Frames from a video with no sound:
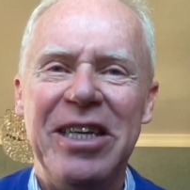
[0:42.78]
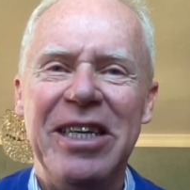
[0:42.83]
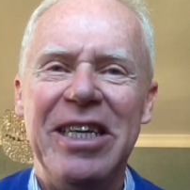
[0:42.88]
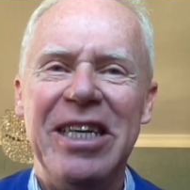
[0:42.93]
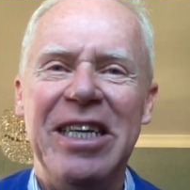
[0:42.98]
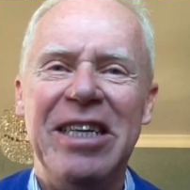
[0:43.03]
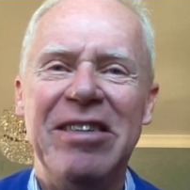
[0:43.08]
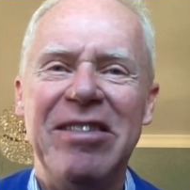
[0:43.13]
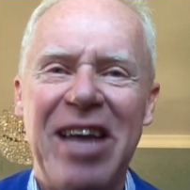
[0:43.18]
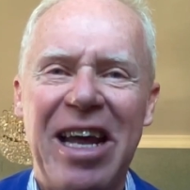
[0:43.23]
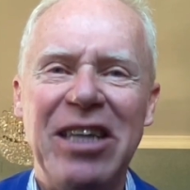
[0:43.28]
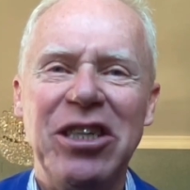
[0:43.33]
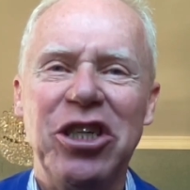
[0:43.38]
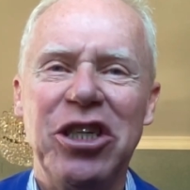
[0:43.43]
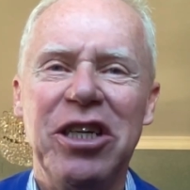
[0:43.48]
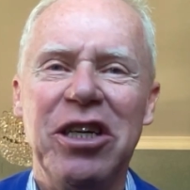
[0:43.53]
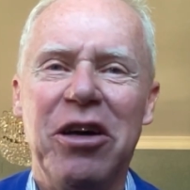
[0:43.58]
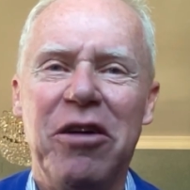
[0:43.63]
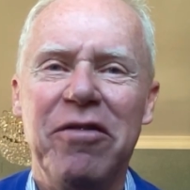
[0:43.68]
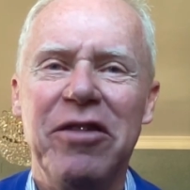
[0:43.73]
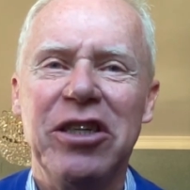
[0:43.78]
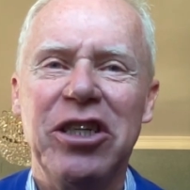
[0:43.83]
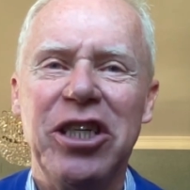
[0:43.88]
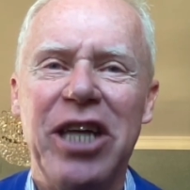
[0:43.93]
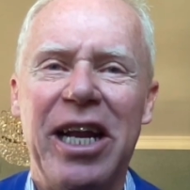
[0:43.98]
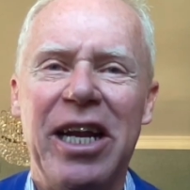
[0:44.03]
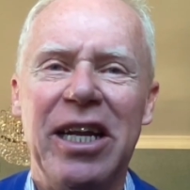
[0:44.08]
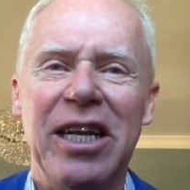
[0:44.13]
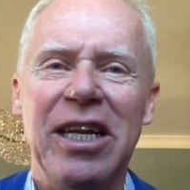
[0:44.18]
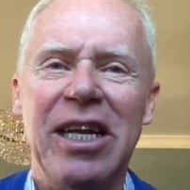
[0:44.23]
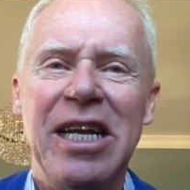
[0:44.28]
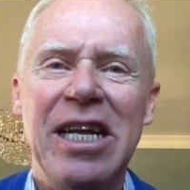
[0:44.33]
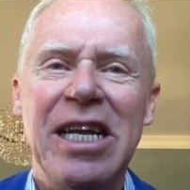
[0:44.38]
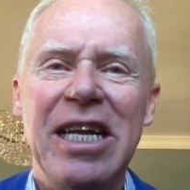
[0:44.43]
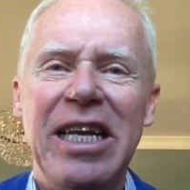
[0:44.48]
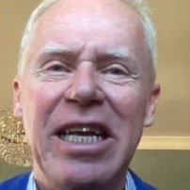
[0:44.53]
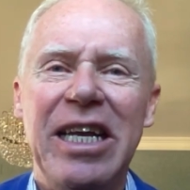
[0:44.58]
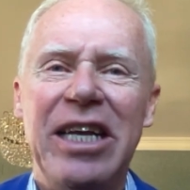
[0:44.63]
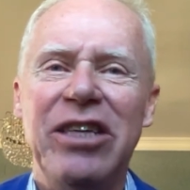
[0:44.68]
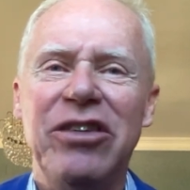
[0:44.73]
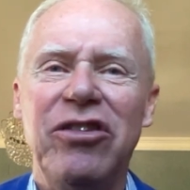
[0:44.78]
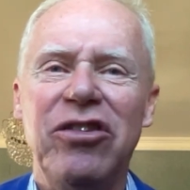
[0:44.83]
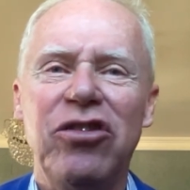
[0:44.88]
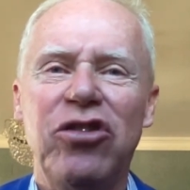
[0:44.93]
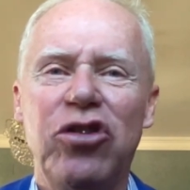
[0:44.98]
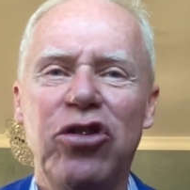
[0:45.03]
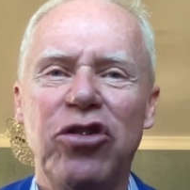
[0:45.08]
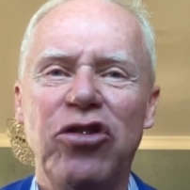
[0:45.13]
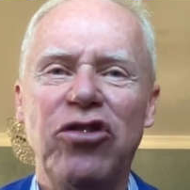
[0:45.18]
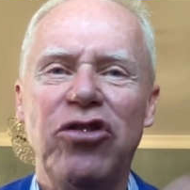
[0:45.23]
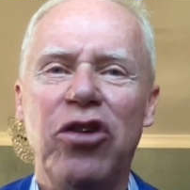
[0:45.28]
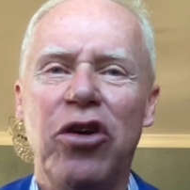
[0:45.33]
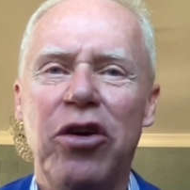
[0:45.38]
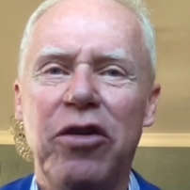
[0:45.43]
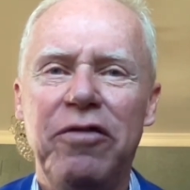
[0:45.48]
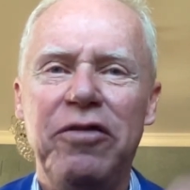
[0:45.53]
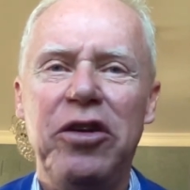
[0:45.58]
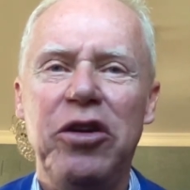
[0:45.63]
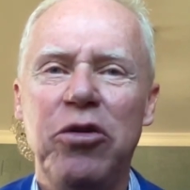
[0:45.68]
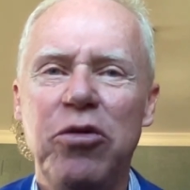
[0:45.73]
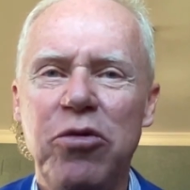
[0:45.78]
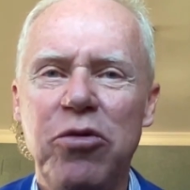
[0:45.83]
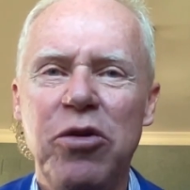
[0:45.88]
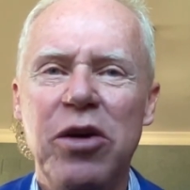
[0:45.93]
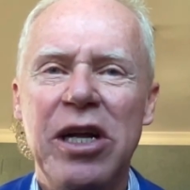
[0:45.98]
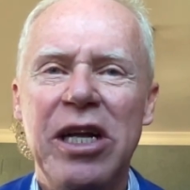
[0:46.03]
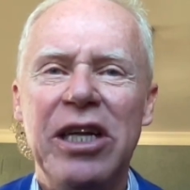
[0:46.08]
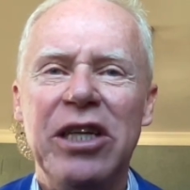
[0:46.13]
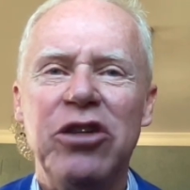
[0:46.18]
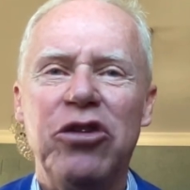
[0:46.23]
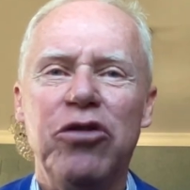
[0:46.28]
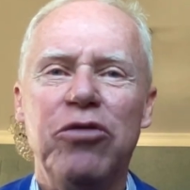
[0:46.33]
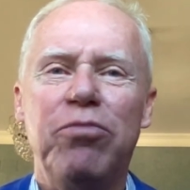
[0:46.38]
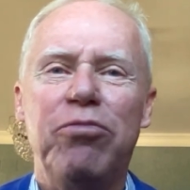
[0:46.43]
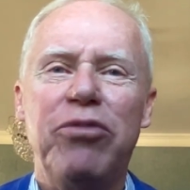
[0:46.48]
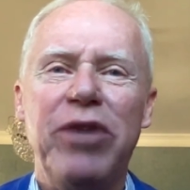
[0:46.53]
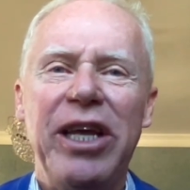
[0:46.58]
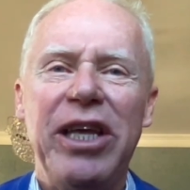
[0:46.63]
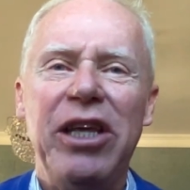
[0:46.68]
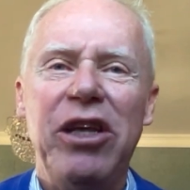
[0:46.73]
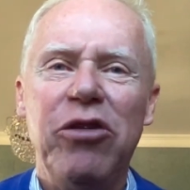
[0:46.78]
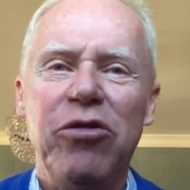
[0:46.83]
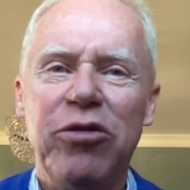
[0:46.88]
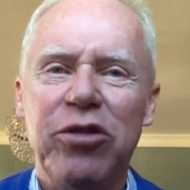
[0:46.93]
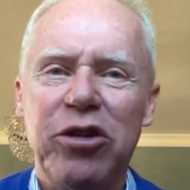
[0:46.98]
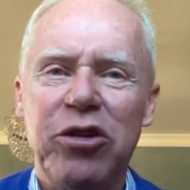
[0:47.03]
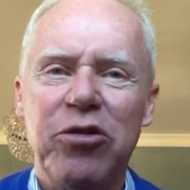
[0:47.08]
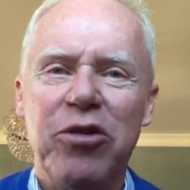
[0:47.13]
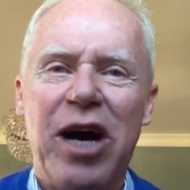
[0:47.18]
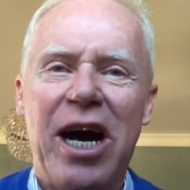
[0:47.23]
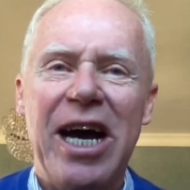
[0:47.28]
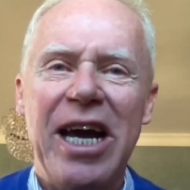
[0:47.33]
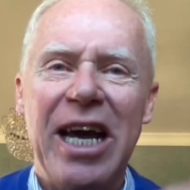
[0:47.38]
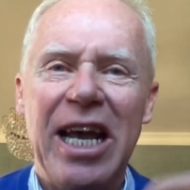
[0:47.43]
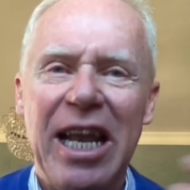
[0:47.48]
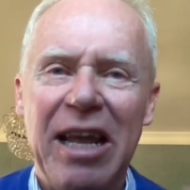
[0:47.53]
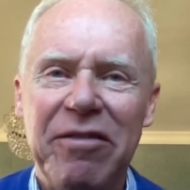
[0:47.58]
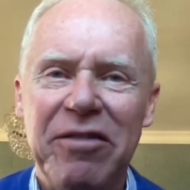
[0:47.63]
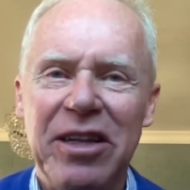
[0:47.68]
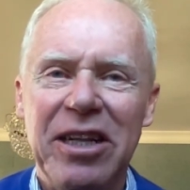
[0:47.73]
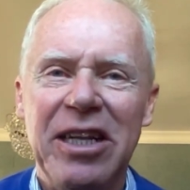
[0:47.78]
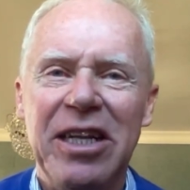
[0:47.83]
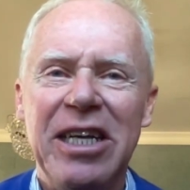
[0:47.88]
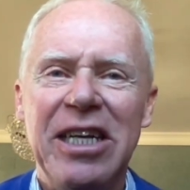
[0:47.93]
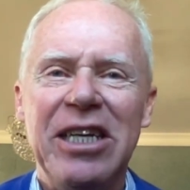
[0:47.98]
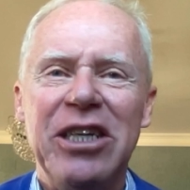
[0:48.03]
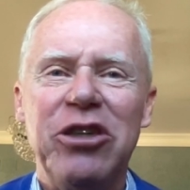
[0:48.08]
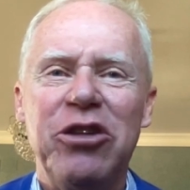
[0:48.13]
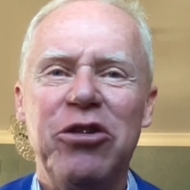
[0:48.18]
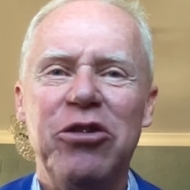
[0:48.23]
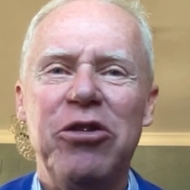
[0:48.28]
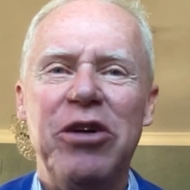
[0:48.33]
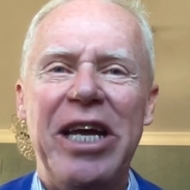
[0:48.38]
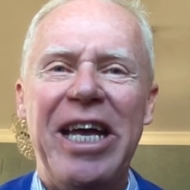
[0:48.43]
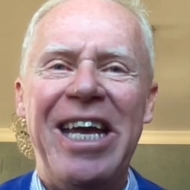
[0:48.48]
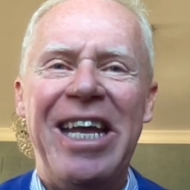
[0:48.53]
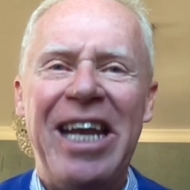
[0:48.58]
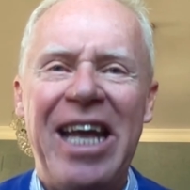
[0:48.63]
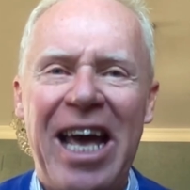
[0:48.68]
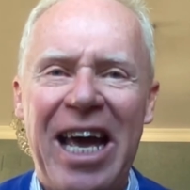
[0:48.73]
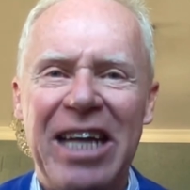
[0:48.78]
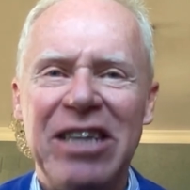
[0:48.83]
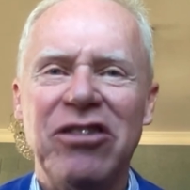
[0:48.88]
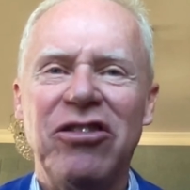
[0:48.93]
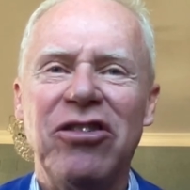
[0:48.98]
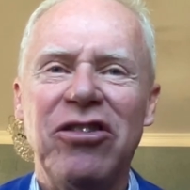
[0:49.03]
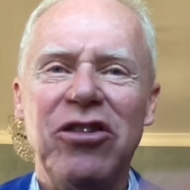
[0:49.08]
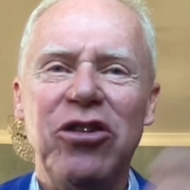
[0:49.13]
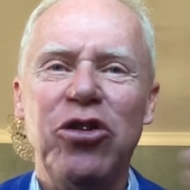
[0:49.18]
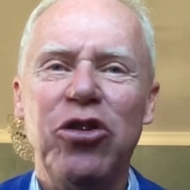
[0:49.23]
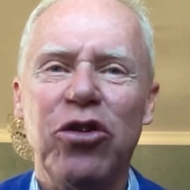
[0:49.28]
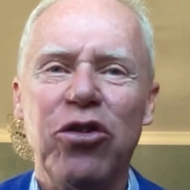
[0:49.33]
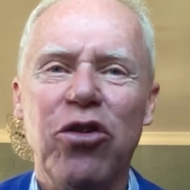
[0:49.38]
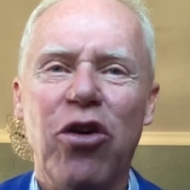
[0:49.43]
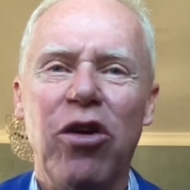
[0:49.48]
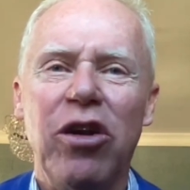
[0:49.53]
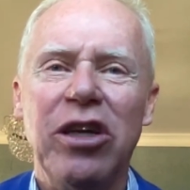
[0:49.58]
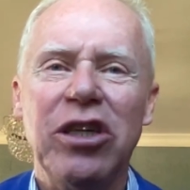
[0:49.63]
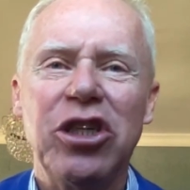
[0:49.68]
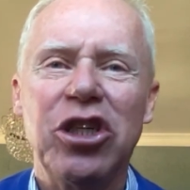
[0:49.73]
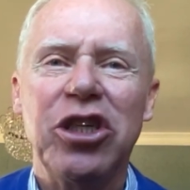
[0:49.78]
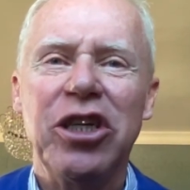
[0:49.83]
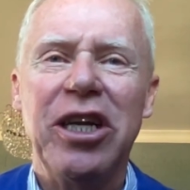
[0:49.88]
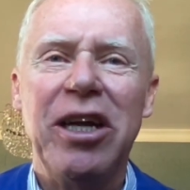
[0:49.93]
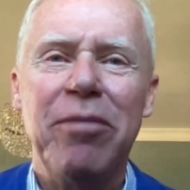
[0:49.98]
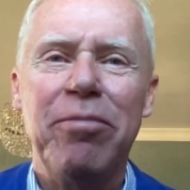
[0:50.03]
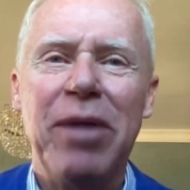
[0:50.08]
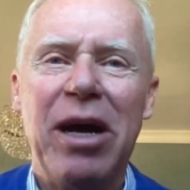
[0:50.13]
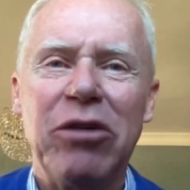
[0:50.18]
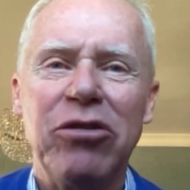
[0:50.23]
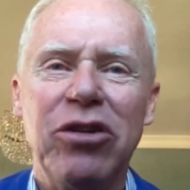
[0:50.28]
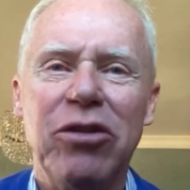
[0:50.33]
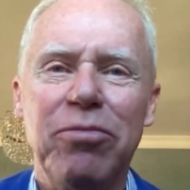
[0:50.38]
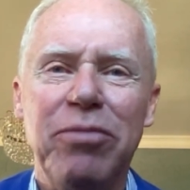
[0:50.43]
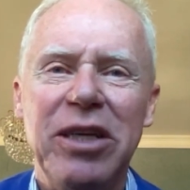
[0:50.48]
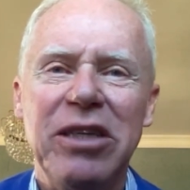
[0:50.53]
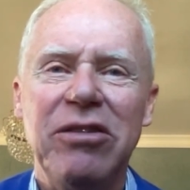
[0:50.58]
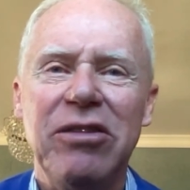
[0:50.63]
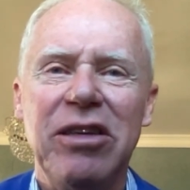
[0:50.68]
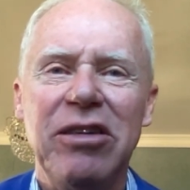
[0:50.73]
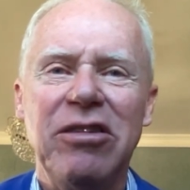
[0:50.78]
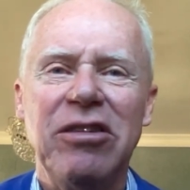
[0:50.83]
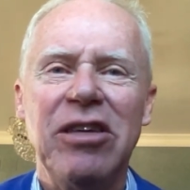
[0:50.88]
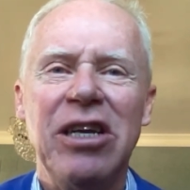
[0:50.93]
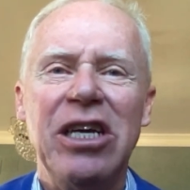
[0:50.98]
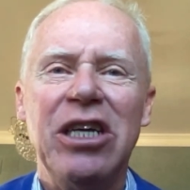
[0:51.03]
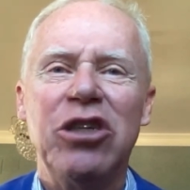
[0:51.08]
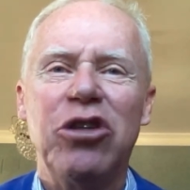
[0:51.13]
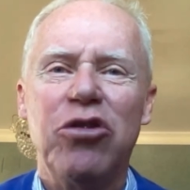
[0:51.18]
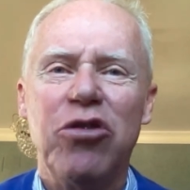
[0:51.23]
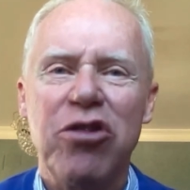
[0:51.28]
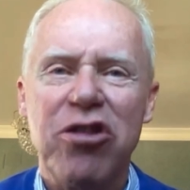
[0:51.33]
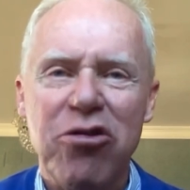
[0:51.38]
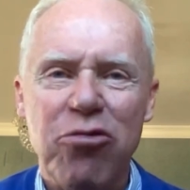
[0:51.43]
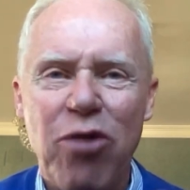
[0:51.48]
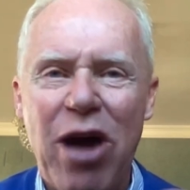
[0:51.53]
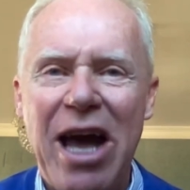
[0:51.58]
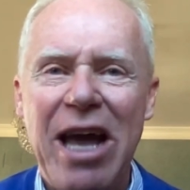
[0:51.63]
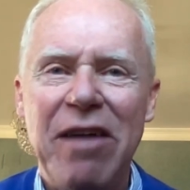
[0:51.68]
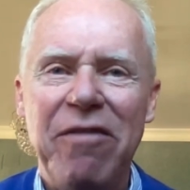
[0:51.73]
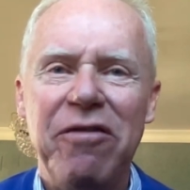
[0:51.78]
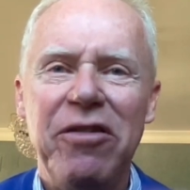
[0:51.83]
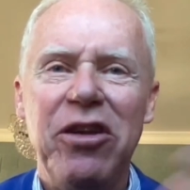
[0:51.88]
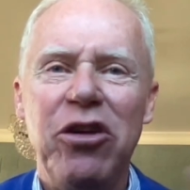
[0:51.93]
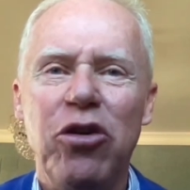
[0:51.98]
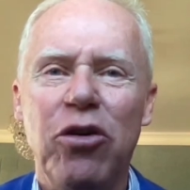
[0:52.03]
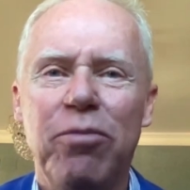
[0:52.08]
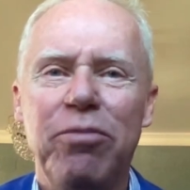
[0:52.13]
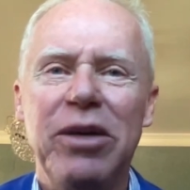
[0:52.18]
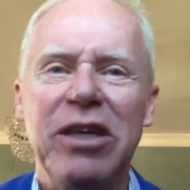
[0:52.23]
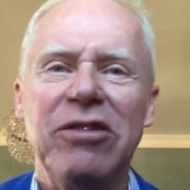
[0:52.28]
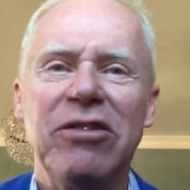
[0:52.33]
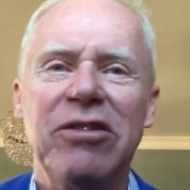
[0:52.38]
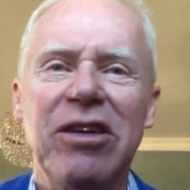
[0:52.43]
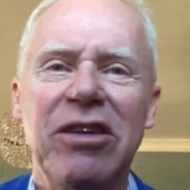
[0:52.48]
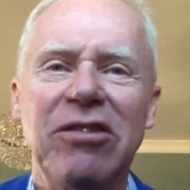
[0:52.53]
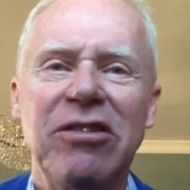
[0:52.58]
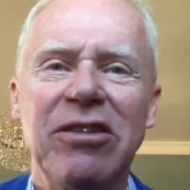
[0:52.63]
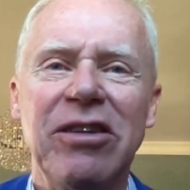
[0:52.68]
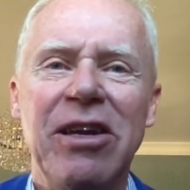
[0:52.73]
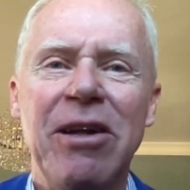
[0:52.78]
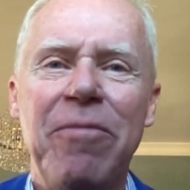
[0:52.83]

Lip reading: intention of the channel is to serve you, to bring you to a higher level, to enhance your knowledge about your business, to thrive your business